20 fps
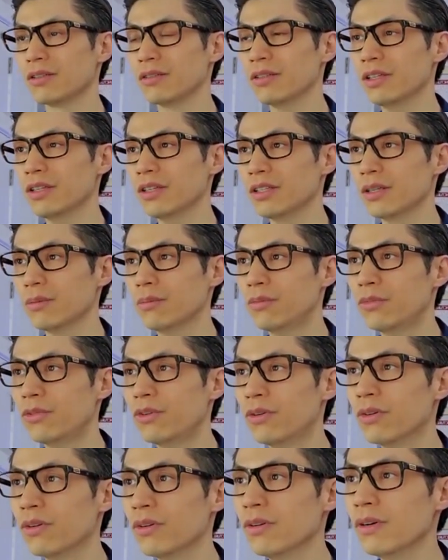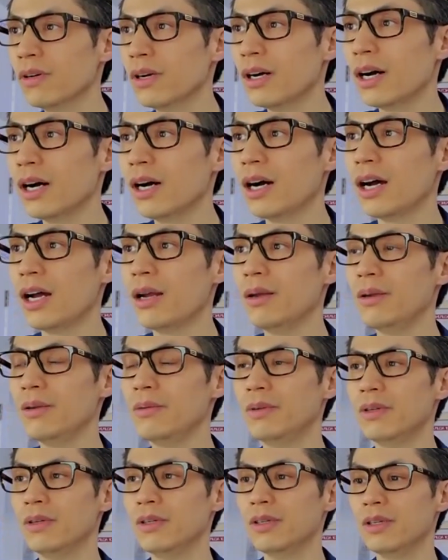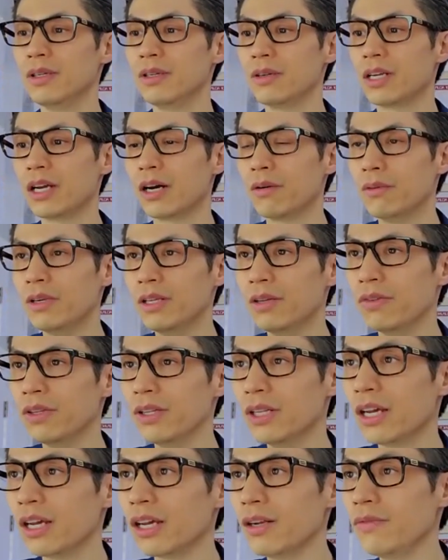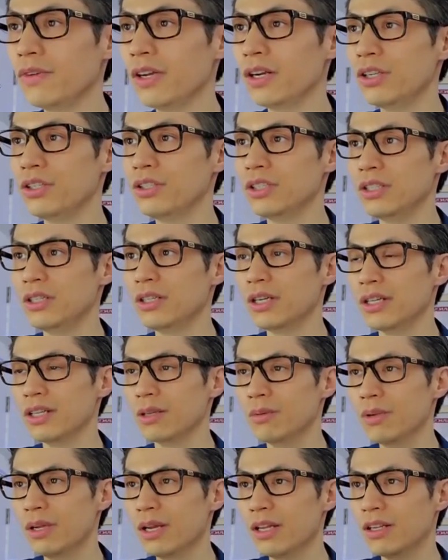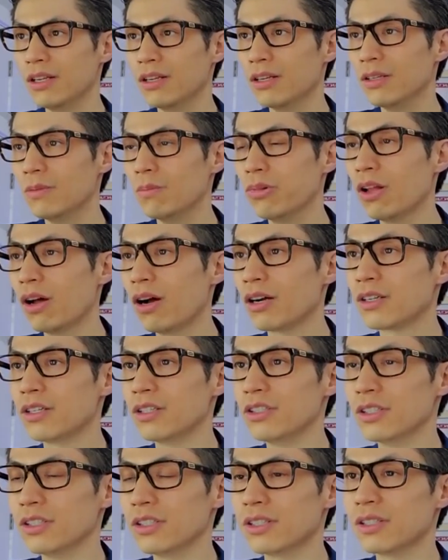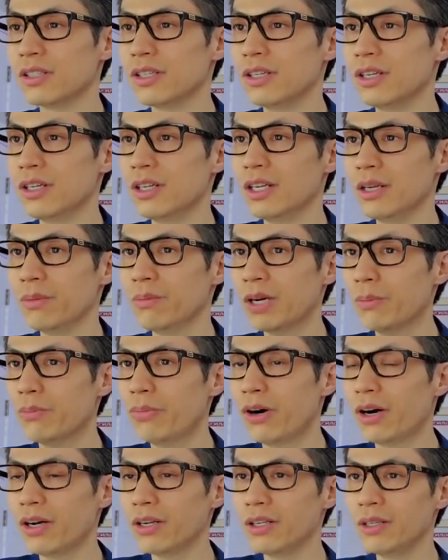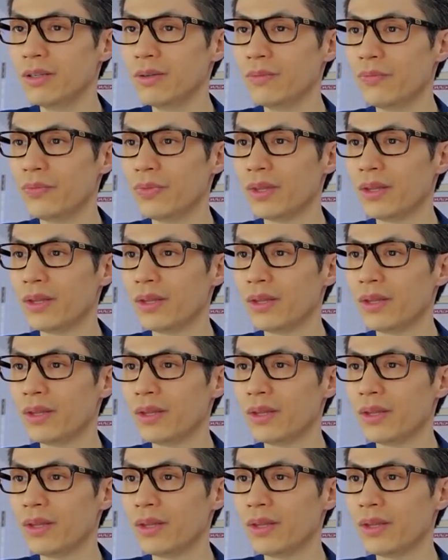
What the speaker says: So the more I got rid of the negative energy and the blockages in my body,